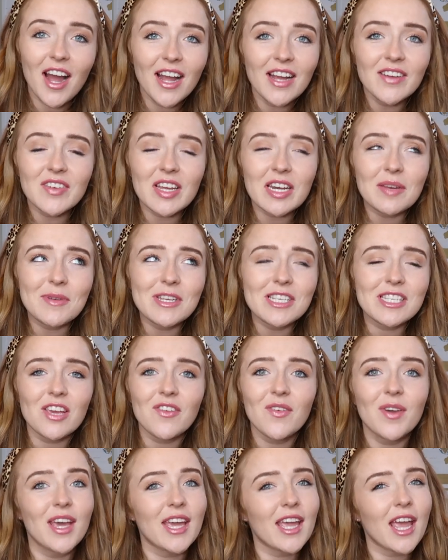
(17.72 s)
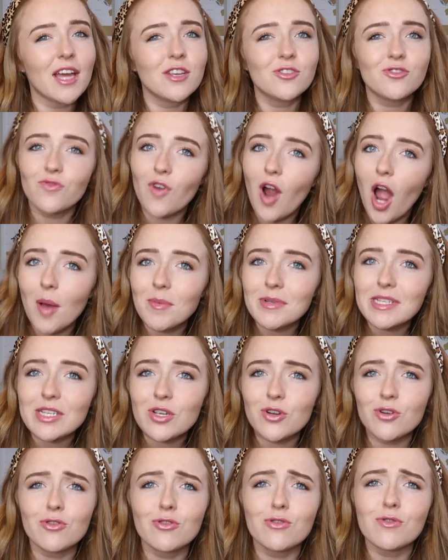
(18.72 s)
I am going to be doing a drama
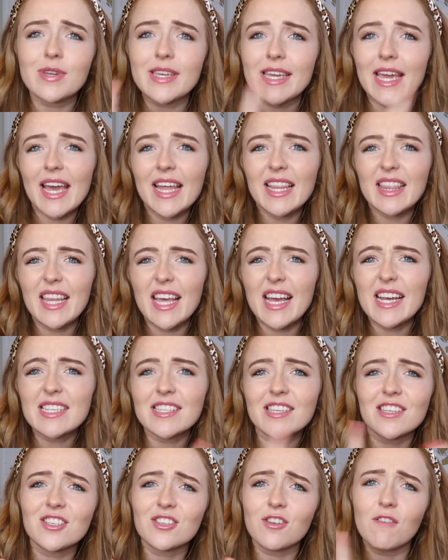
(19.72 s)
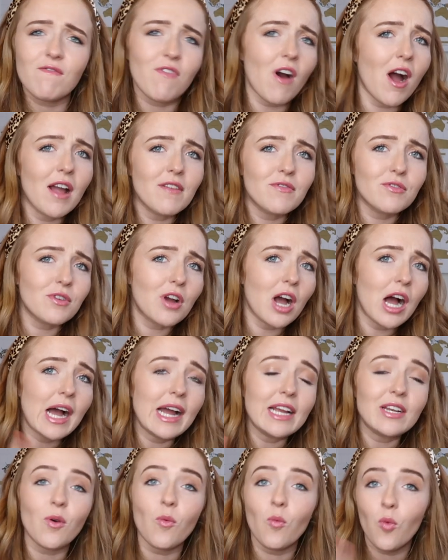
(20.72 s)
school kit list survival
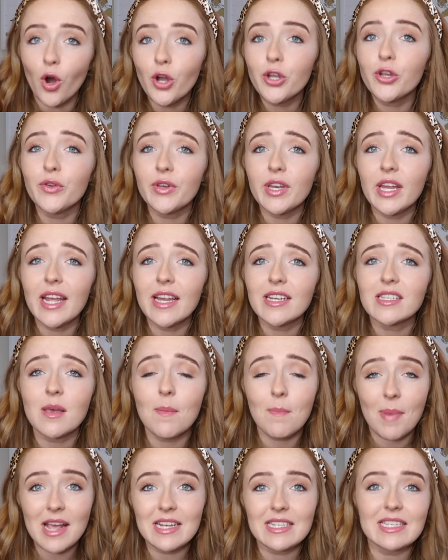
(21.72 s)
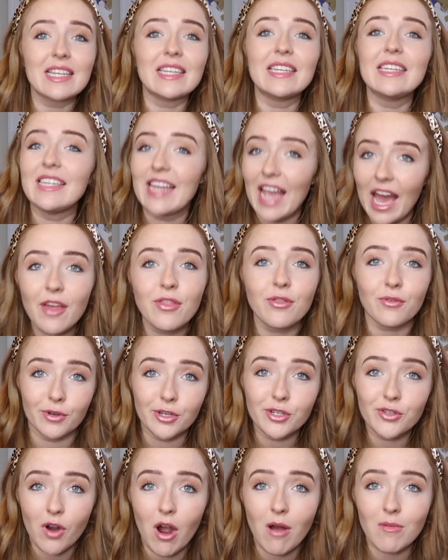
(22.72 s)
guide, what you need to basically get
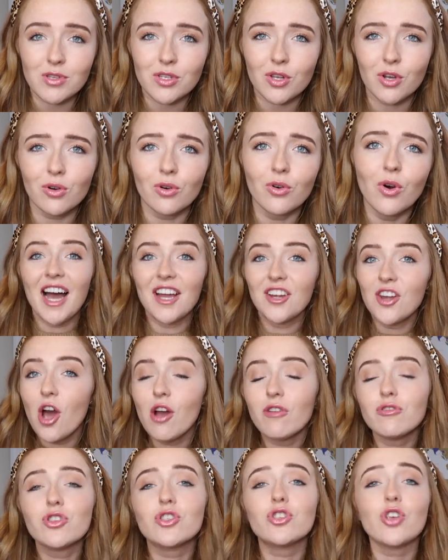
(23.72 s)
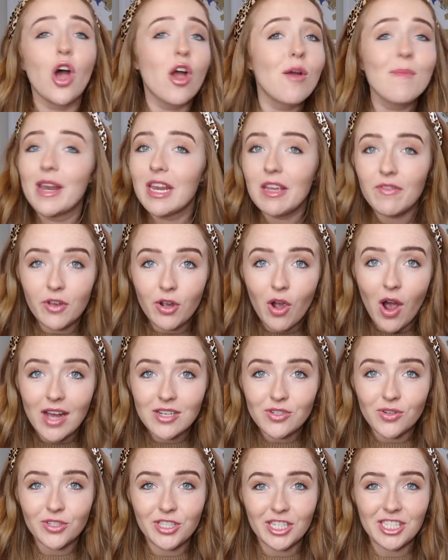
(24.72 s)
through drama school. I know so many of you
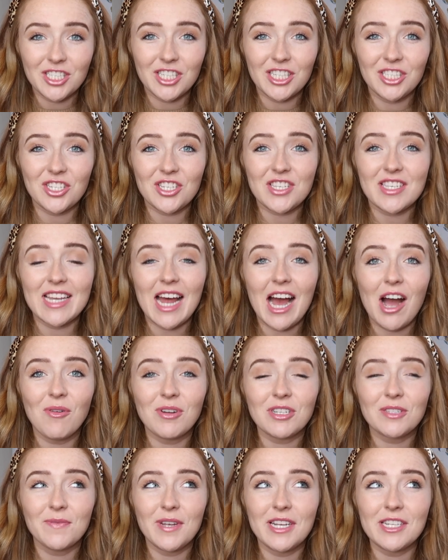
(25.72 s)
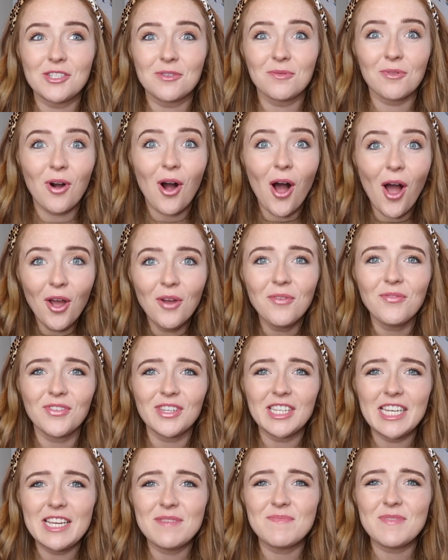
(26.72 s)
guys are auditioning just now, which means you will
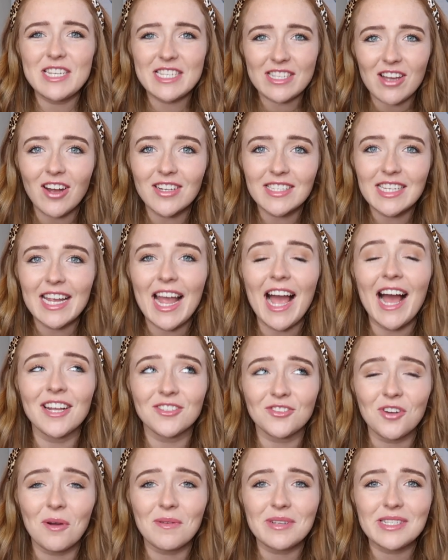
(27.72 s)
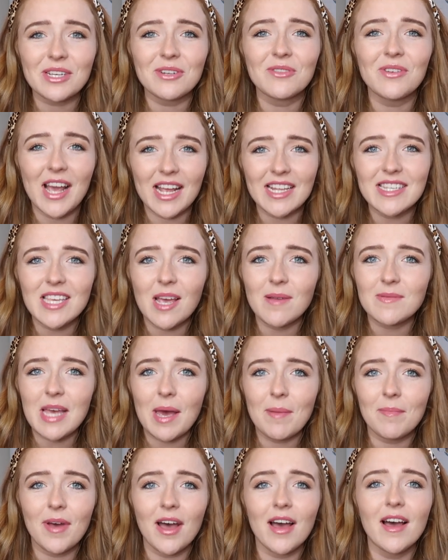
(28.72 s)
hopefully be starting at drama school in
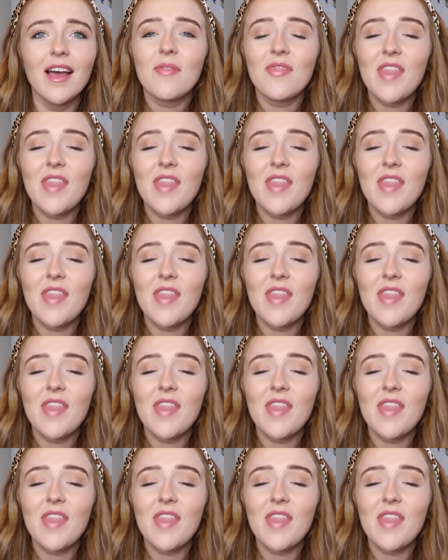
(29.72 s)
September.